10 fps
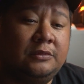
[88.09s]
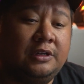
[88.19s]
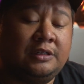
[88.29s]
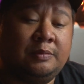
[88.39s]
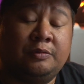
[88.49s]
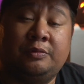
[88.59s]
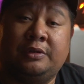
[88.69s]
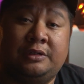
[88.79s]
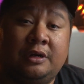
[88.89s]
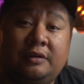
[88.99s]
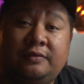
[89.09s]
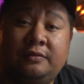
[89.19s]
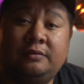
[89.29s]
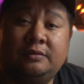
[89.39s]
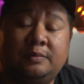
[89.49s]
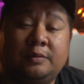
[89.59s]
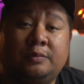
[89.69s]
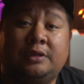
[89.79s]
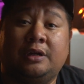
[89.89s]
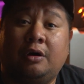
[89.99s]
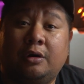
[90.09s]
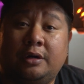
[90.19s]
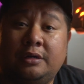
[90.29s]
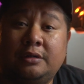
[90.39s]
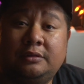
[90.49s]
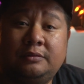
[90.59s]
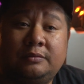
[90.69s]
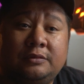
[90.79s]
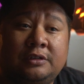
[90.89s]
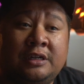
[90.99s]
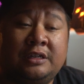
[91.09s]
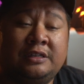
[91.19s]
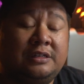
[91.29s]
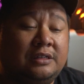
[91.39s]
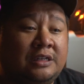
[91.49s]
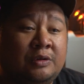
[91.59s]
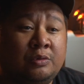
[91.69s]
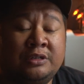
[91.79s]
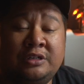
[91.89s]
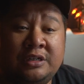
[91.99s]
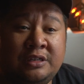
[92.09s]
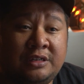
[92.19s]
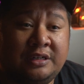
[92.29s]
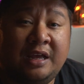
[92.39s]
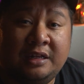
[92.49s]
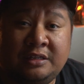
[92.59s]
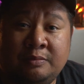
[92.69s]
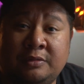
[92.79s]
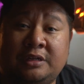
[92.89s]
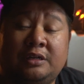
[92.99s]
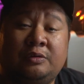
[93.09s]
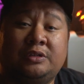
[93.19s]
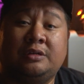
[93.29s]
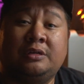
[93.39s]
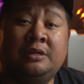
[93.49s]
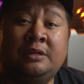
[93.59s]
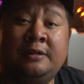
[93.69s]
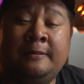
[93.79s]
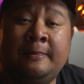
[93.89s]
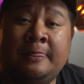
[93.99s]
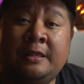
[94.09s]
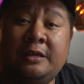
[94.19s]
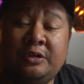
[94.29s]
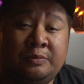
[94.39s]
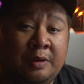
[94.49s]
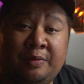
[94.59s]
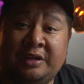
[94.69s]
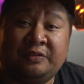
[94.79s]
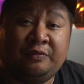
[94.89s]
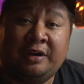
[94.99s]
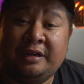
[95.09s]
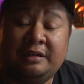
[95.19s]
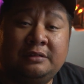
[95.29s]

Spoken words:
It's been really tough. It's been really hard because he wasn't just a dad to me. He was my best friend.